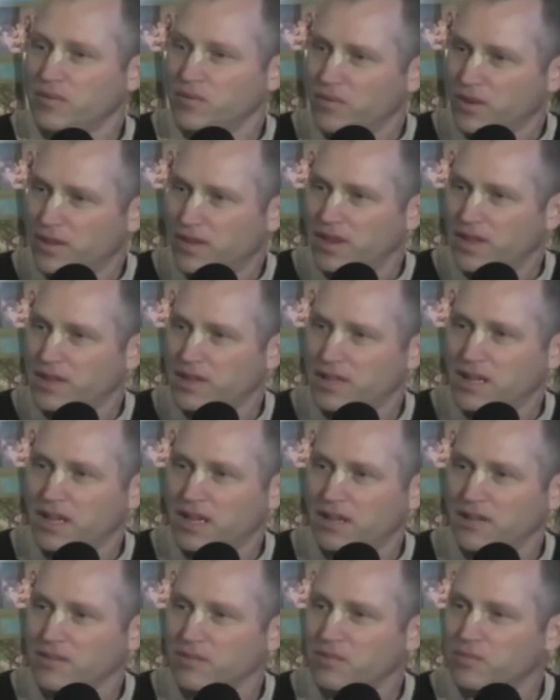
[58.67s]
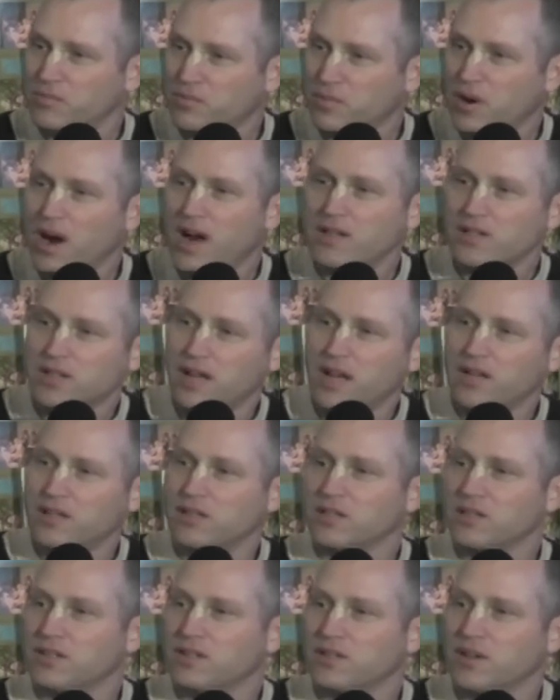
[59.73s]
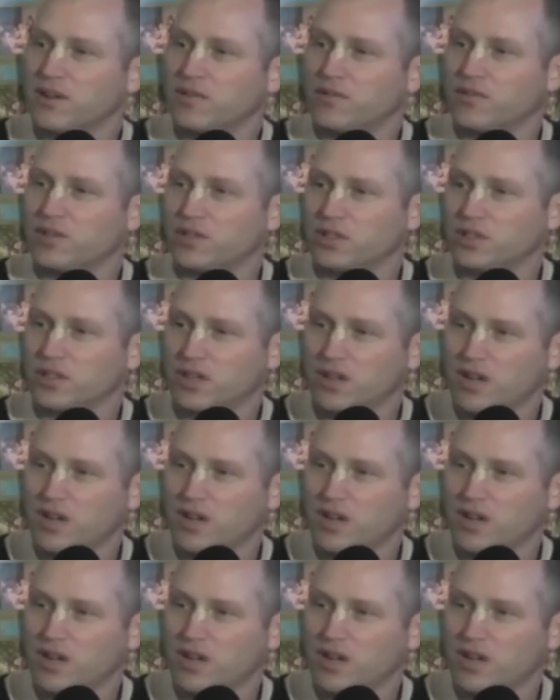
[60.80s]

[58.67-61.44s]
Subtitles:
within the process of Krishna